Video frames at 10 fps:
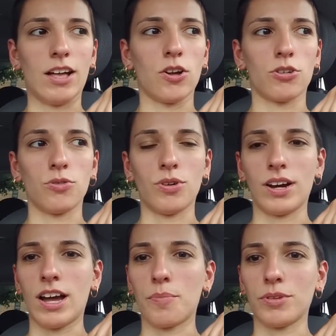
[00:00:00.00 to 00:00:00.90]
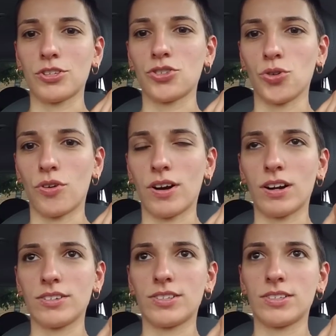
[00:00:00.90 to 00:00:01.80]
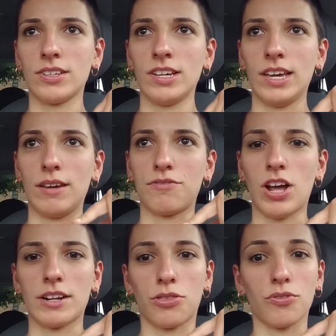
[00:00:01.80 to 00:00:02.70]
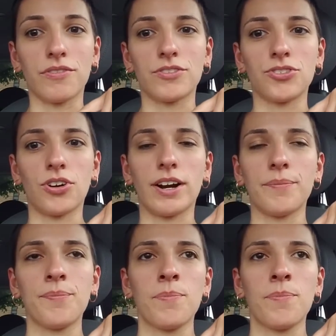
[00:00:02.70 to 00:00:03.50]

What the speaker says: I'll go to a couple of stores, if not a thrift store,